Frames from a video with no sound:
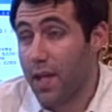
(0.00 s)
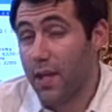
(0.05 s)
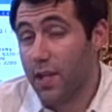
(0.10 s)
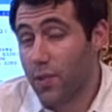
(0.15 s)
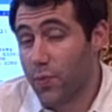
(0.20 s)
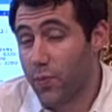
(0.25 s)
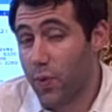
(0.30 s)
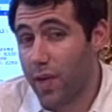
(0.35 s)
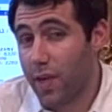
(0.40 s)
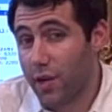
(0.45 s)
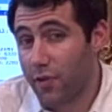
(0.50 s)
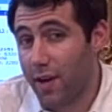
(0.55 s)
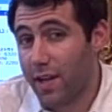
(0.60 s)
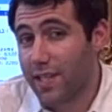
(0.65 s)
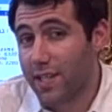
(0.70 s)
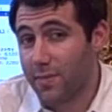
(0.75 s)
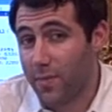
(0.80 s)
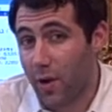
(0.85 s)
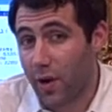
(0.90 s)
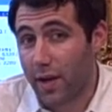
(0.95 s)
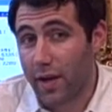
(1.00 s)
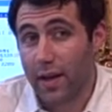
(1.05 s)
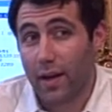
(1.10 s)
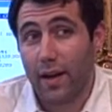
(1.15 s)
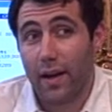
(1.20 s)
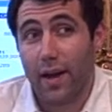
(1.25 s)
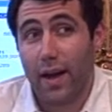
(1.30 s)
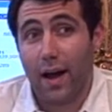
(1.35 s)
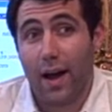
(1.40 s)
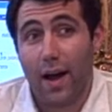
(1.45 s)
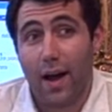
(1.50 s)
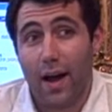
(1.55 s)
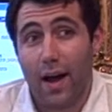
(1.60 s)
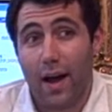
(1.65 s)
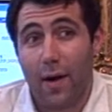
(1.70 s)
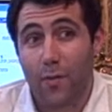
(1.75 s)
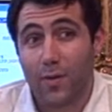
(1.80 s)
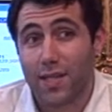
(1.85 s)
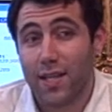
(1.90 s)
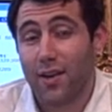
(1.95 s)
It's a pretty crazy market.
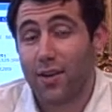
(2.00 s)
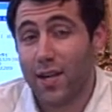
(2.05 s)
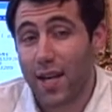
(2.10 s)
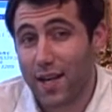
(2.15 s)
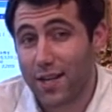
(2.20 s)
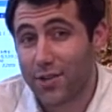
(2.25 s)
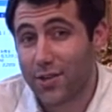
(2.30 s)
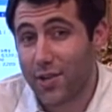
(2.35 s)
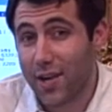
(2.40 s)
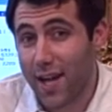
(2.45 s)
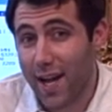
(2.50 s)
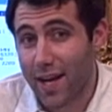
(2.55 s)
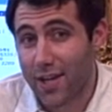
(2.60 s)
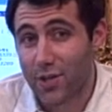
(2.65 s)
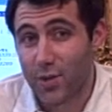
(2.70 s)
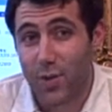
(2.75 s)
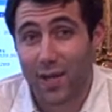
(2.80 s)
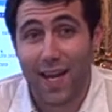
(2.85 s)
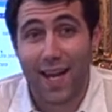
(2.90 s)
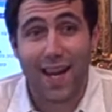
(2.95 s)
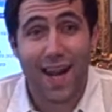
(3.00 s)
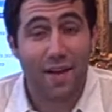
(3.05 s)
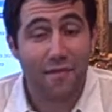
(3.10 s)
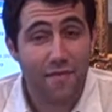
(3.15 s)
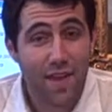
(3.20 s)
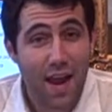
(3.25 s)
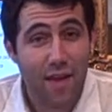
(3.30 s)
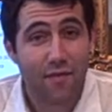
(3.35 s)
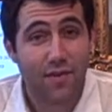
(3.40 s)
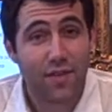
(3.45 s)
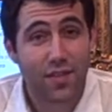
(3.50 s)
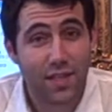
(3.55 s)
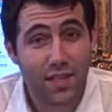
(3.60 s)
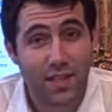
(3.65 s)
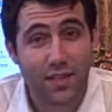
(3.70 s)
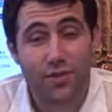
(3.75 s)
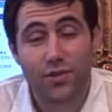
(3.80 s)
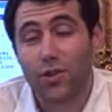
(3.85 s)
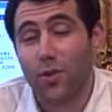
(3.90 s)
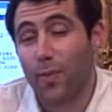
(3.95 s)
I was there yesterday actually, and I've never
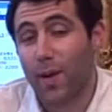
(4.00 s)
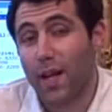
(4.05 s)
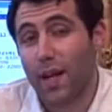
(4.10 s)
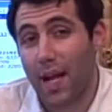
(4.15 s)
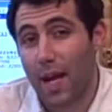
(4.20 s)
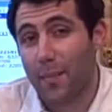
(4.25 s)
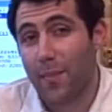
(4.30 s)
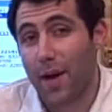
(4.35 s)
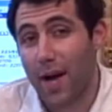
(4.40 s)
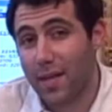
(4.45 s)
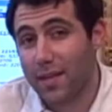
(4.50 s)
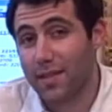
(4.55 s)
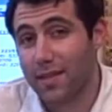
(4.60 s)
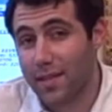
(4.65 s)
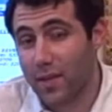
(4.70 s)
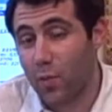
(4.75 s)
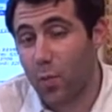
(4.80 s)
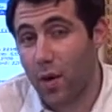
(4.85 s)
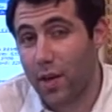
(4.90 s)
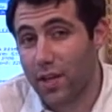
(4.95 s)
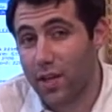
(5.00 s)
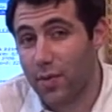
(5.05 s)
seen so many lockboxes in one